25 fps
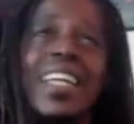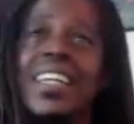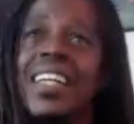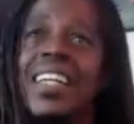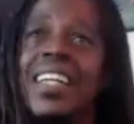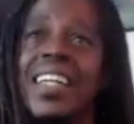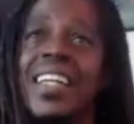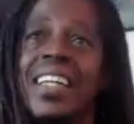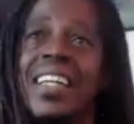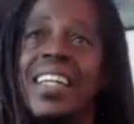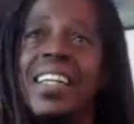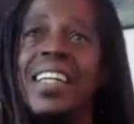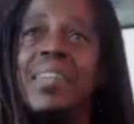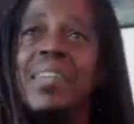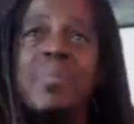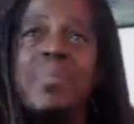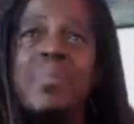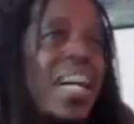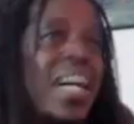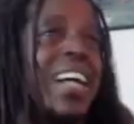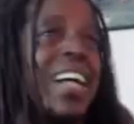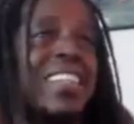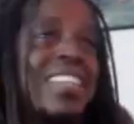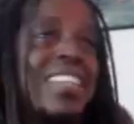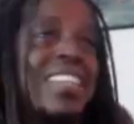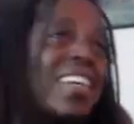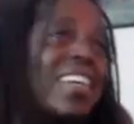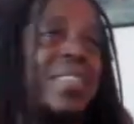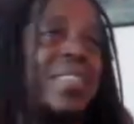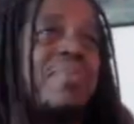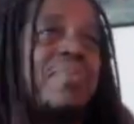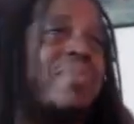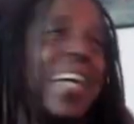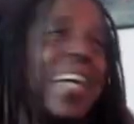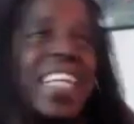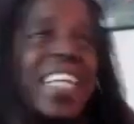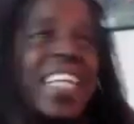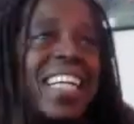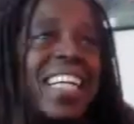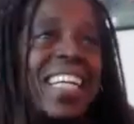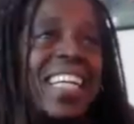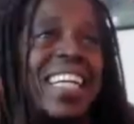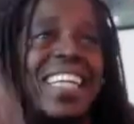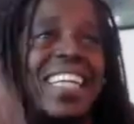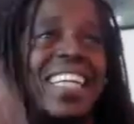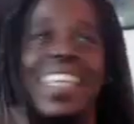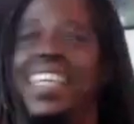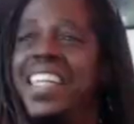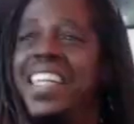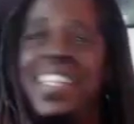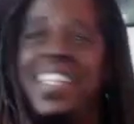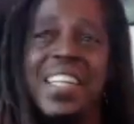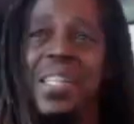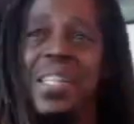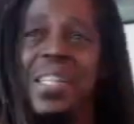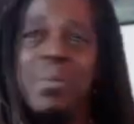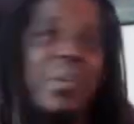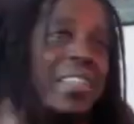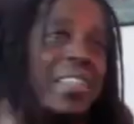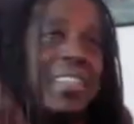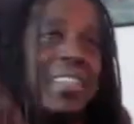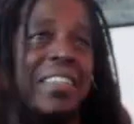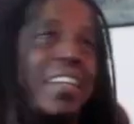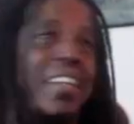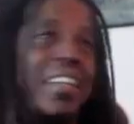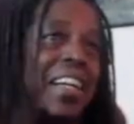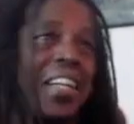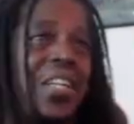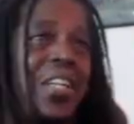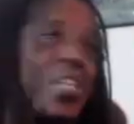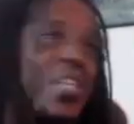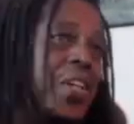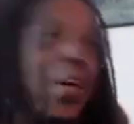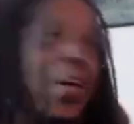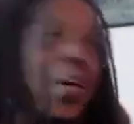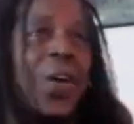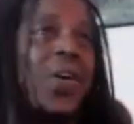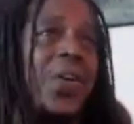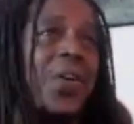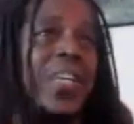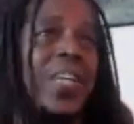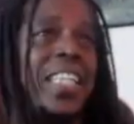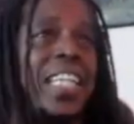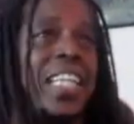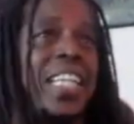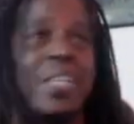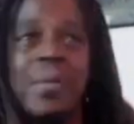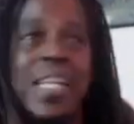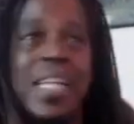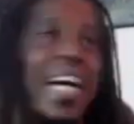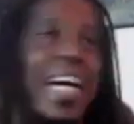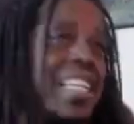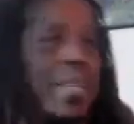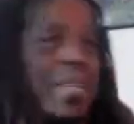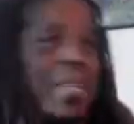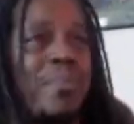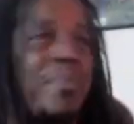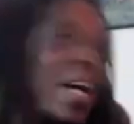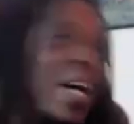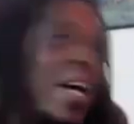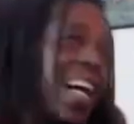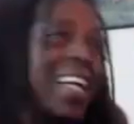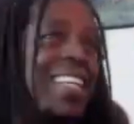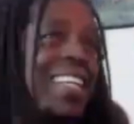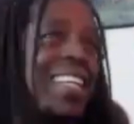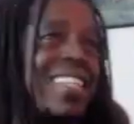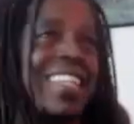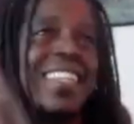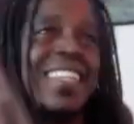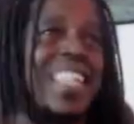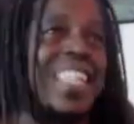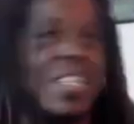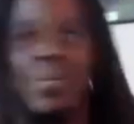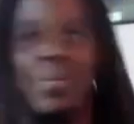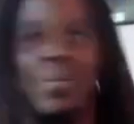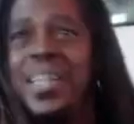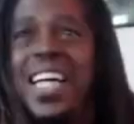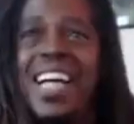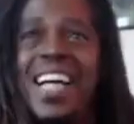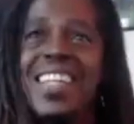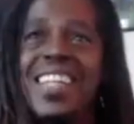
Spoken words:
Beyonce's money, and this one's got a show, and this one has a bus, and this one has,